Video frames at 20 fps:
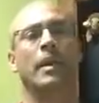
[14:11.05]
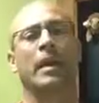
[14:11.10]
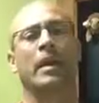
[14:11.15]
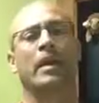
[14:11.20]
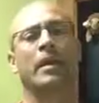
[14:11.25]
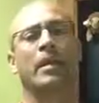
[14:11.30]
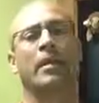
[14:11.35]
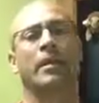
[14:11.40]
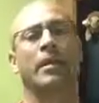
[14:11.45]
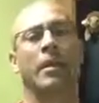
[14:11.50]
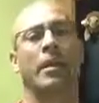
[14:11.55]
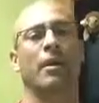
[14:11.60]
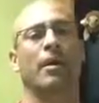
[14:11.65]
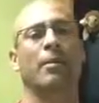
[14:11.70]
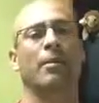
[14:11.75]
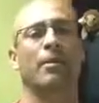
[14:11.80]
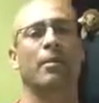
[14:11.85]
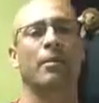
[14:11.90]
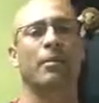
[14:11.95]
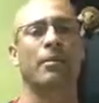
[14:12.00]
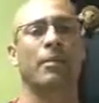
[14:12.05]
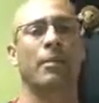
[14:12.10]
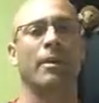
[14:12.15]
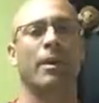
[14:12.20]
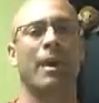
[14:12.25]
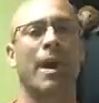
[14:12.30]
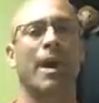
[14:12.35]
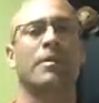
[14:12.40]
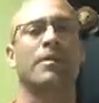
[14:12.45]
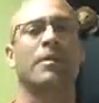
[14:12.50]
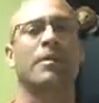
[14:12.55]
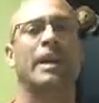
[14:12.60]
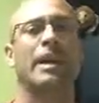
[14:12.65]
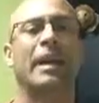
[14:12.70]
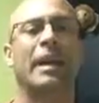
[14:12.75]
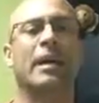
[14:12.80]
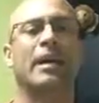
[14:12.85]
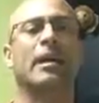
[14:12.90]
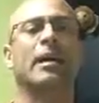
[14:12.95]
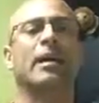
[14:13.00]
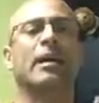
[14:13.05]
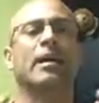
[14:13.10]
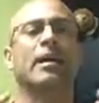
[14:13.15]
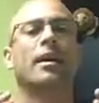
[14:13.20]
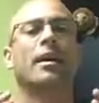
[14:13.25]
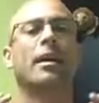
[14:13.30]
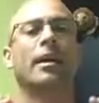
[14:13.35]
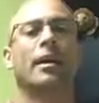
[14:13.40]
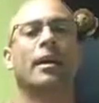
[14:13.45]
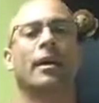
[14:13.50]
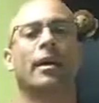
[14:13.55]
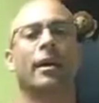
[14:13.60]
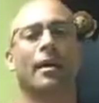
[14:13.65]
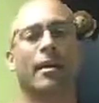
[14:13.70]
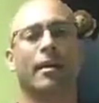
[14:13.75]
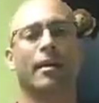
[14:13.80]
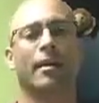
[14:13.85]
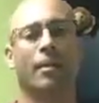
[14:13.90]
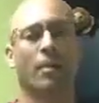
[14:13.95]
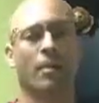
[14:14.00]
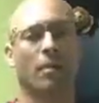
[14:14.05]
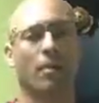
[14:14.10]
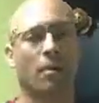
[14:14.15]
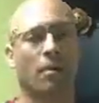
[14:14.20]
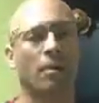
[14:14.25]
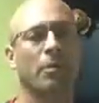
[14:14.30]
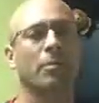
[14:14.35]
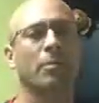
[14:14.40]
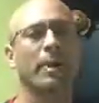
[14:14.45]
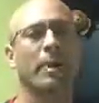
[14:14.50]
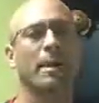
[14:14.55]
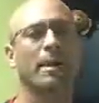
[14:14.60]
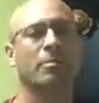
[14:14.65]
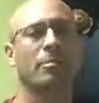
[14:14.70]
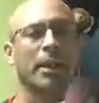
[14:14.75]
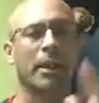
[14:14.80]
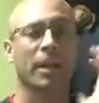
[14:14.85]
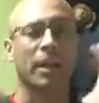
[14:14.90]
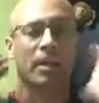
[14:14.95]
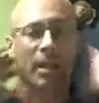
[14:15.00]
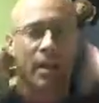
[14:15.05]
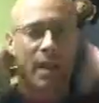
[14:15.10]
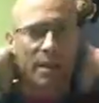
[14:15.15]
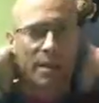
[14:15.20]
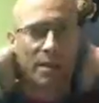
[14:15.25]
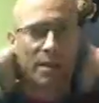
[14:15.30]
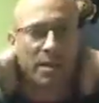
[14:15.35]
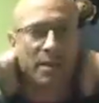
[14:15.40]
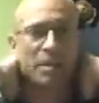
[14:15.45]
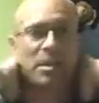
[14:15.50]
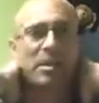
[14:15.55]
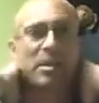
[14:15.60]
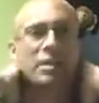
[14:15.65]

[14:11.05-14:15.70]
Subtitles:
there we have to get with an orthopedic pillow that actually is